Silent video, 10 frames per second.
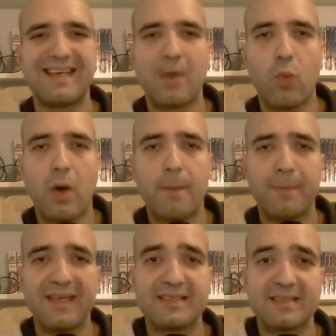One
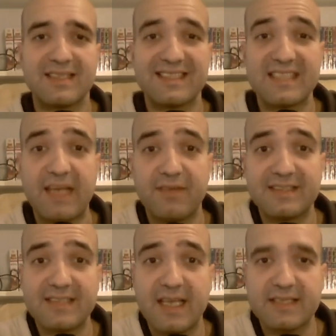Piece
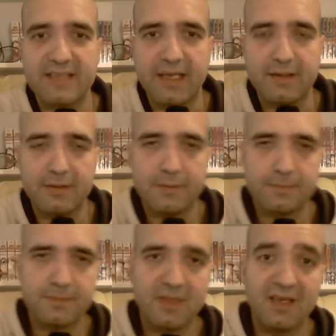768.
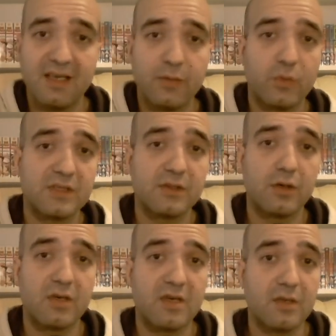It was a
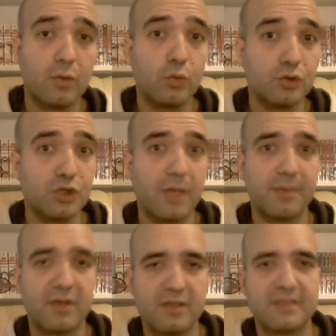really good chapter
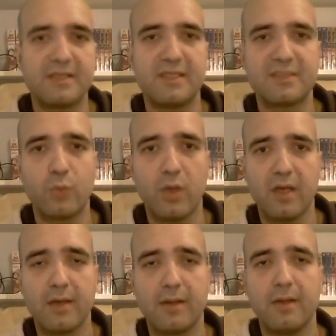this week.
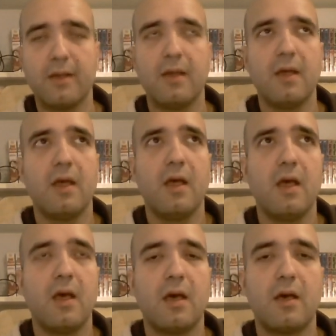
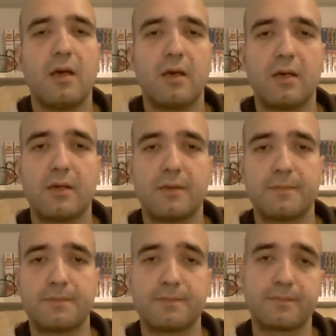The
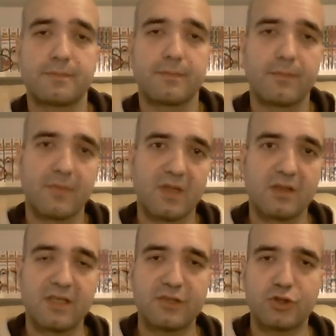
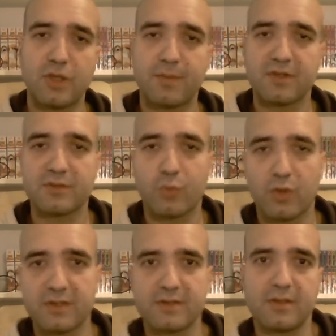last chapter
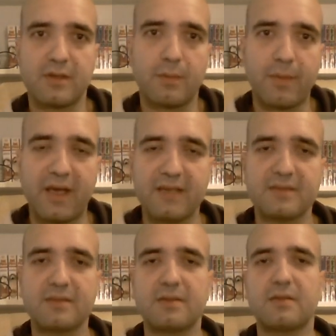was in the past,
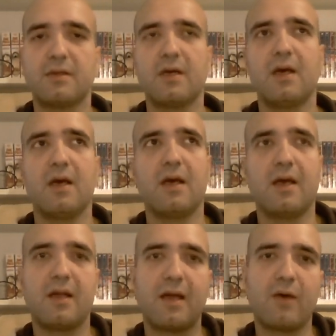
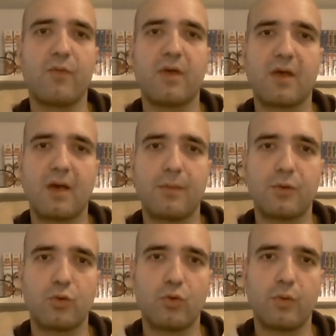and now we come
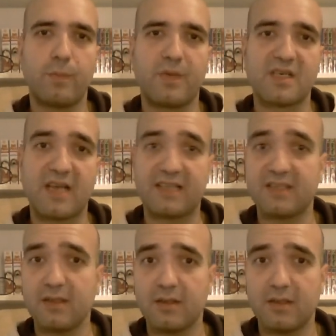to
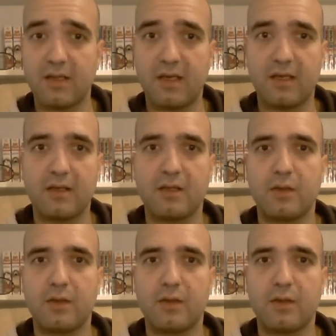present, and